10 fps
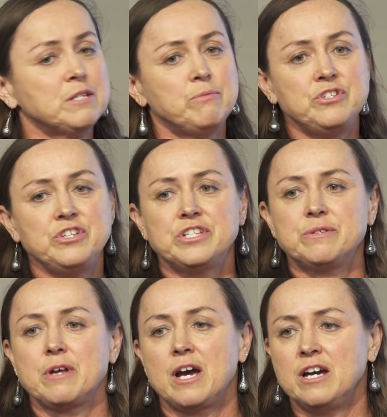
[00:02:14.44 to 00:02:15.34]

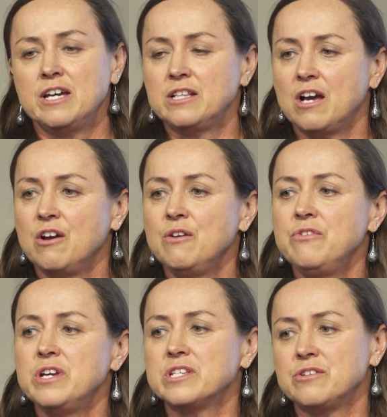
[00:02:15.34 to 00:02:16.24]
produced in the
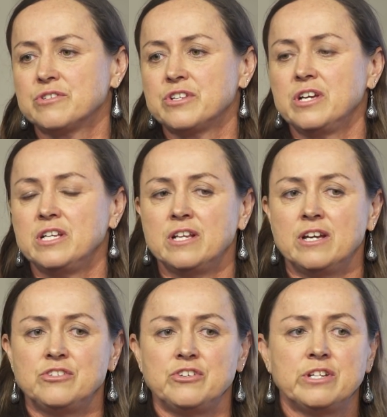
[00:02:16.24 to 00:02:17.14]
ovaries and also in the
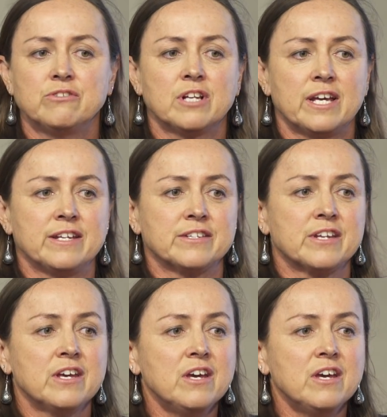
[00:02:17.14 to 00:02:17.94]
adrenal glands.